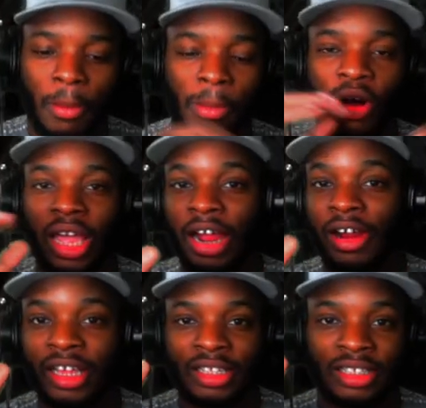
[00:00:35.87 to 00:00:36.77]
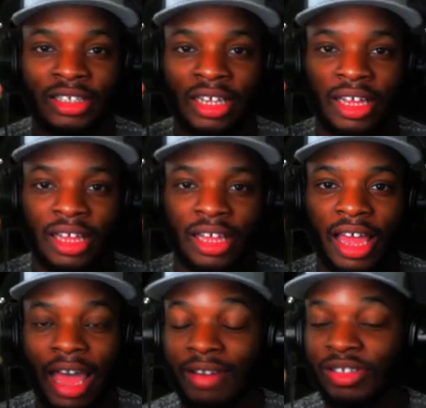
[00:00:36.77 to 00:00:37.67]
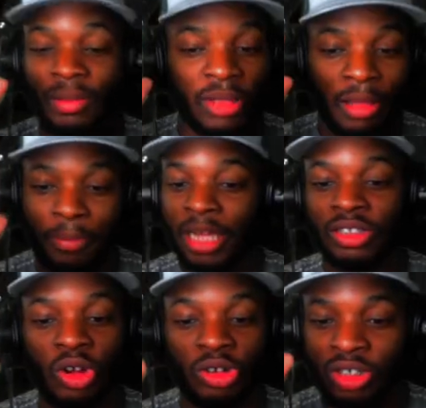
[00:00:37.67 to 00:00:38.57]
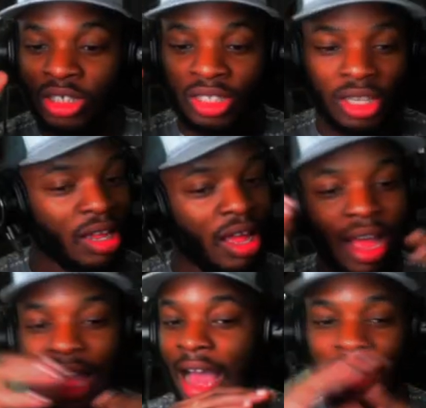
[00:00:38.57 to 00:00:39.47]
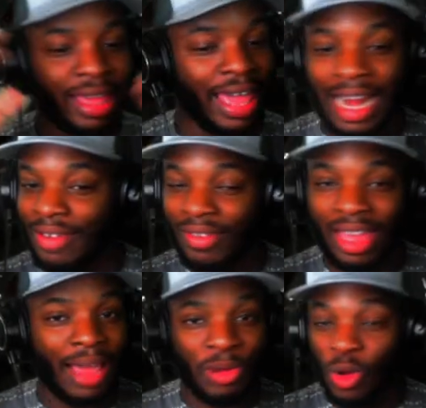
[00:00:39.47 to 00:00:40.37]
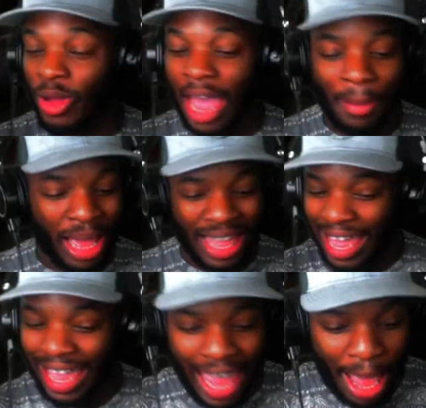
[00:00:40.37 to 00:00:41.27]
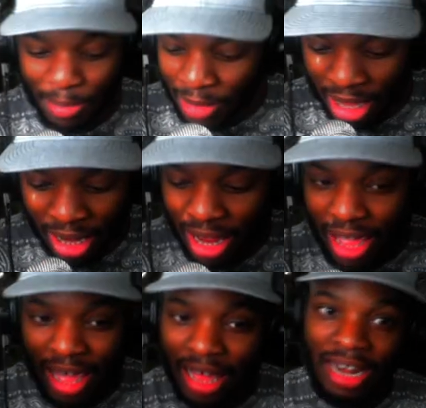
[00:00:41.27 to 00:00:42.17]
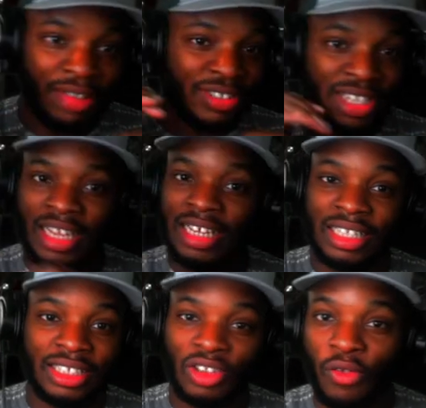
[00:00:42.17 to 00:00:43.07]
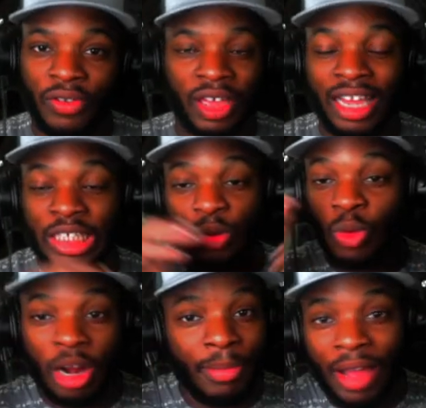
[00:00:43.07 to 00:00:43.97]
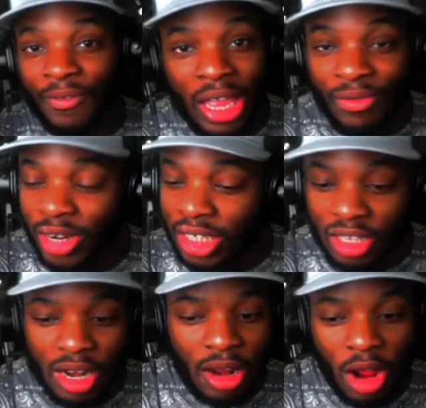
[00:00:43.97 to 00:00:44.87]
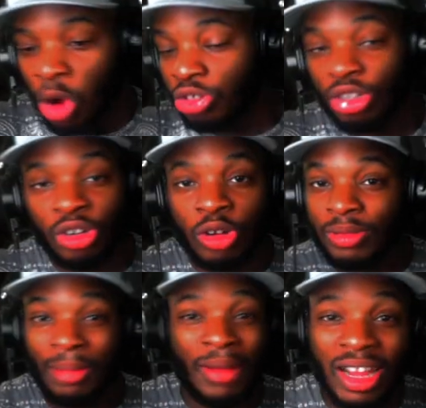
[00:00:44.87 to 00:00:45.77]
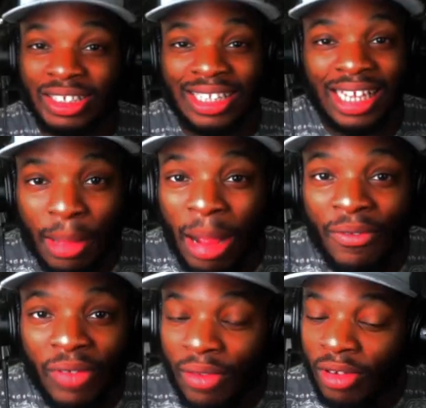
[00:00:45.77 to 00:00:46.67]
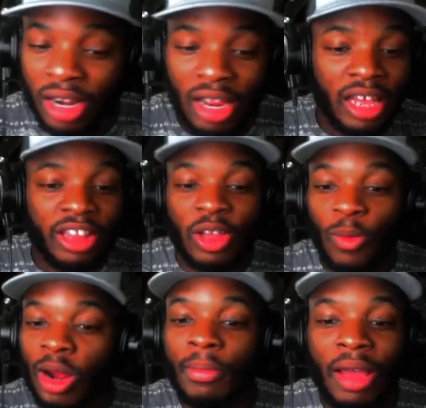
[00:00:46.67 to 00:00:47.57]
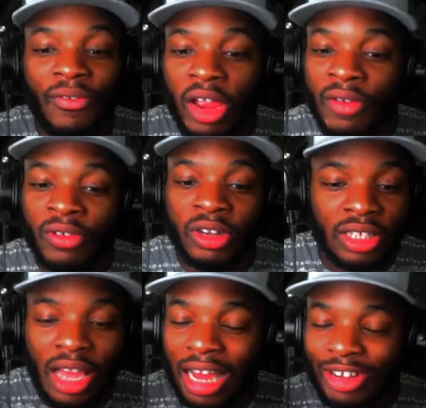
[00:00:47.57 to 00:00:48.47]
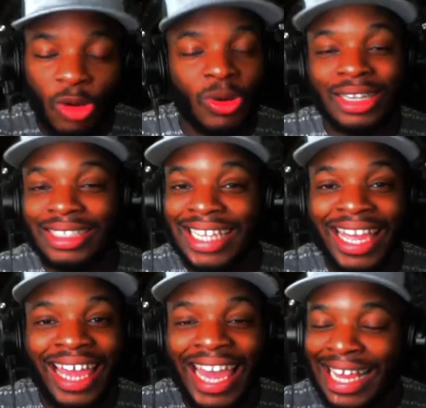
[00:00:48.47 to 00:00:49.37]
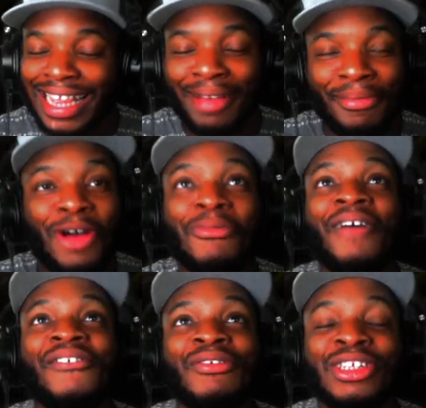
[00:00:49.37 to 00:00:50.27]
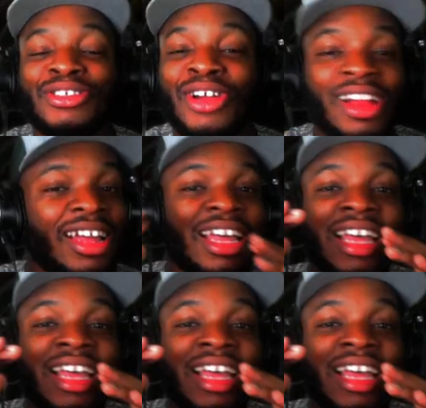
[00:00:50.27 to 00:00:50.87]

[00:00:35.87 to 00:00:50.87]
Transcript: Bulgarians have some of the best ultras. Can't even cap. No cap. I can't cap, man. Levski Sofia is one of my favorite ultra groups. I'm not gonna say they're my favorite. They're one of my favorites. I don't want to say anything about who my favorites are.